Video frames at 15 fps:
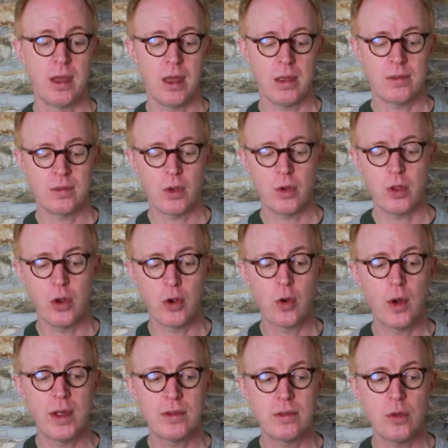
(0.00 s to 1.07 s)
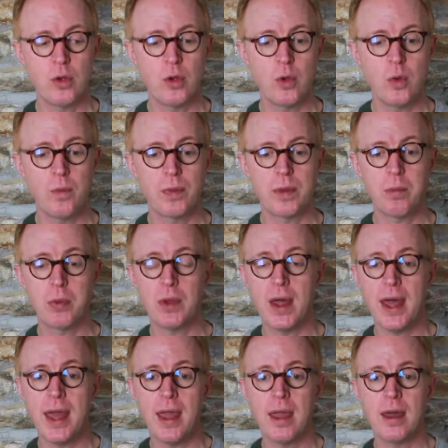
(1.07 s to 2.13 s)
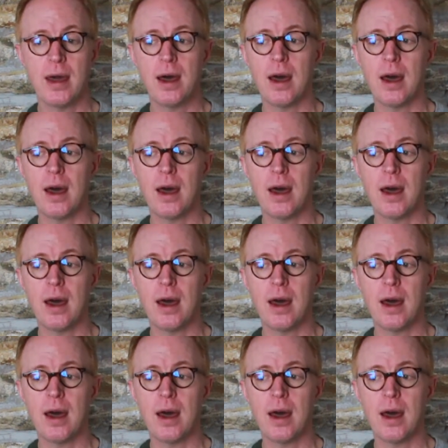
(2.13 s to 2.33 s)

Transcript: So you're going to play